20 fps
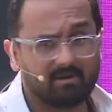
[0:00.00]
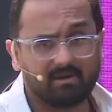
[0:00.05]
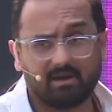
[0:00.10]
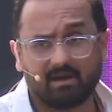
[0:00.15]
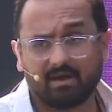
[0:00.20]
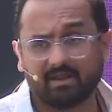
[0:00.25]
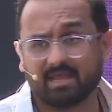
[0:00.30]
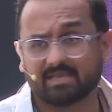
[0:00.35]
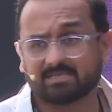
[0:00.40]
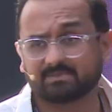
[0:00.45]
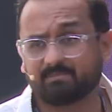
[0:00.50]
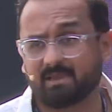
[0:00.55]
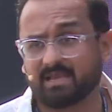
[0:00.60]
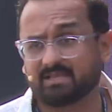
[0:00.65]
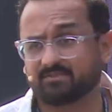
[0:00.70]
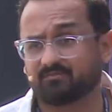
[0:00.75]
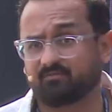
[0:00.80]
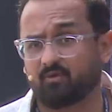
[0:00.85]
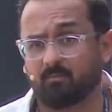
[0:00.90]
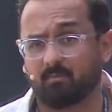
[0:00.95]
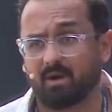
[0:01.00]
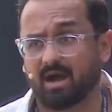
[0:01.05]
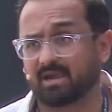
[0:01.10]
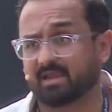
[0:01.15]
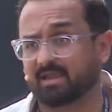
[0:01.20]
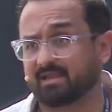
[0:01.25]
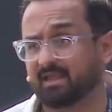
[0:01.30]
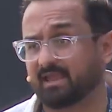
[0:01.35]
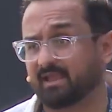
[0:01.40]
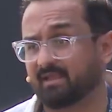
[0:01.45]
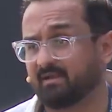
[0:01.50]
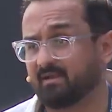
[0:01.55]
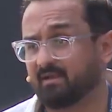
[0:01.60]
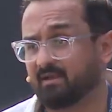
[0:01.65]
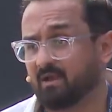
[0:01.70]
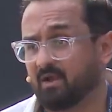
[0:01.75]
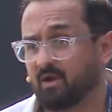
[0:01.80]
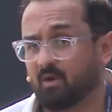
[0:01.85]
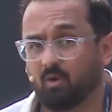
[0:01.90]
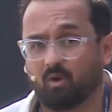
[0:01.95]
an expense for marketing
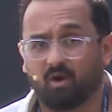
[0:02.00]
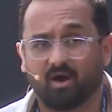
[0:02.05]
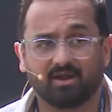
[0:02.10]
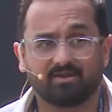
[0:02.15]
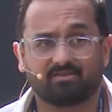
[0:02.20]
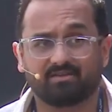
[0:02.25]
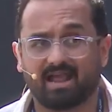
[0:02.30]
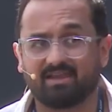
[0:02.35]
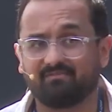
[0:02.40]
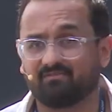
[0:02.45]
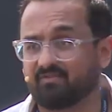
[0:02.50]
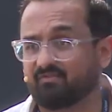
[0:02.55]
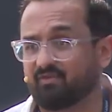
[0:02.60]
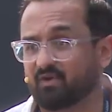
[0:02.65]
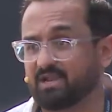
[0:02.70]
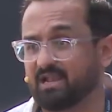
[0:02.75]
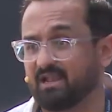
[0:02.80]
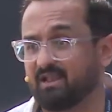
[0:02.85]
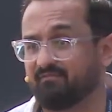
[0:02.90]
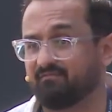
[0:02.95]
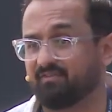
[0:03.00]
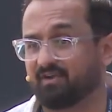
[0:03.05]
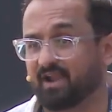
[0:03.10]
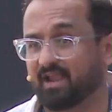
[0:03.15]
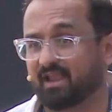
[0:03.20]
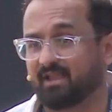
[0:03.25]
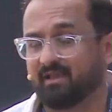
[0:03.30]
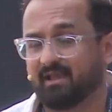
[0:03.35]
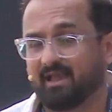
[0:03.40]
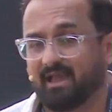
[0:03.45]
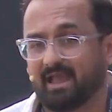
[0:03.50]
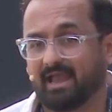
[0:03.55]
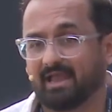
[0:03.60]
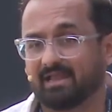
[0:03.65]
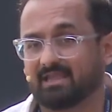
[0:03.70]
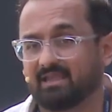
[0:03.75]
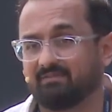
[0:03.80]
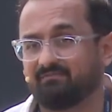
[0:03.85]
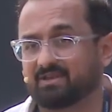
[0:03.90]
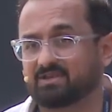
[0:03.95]
or her driver for delivery
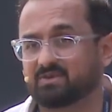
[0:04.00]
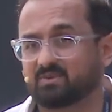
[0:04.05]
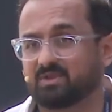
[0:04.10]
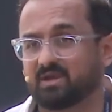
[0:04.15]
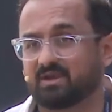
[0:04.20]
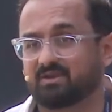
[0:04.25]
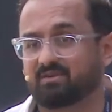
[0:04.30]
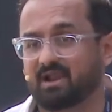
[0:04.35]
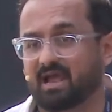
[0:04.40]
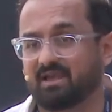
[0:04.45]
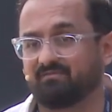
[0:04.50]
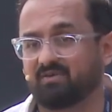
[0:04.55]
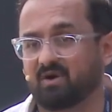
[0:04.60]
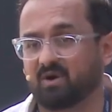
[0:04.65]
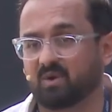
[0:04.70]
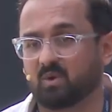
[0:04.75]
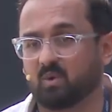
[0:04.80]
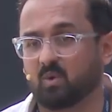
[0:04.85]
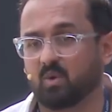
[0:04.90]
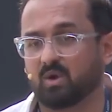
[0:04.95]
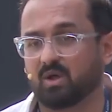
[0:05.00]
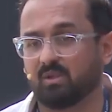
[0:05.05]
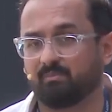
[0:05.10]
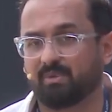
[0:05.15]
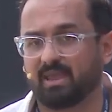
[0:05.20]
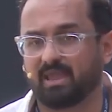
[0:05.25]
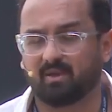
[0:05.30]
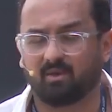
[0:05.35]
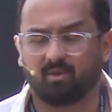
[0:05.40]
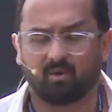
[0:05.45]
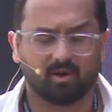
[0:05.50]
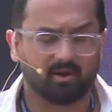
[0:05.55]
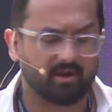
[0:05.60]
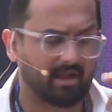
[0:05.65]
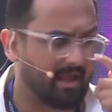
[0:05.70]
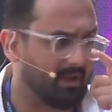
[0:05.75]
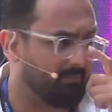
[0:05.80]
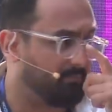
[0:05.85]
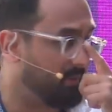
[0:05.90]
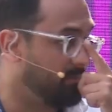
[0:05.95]
and give it to the driver on Google Pay or
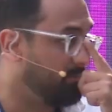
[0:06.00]
Apple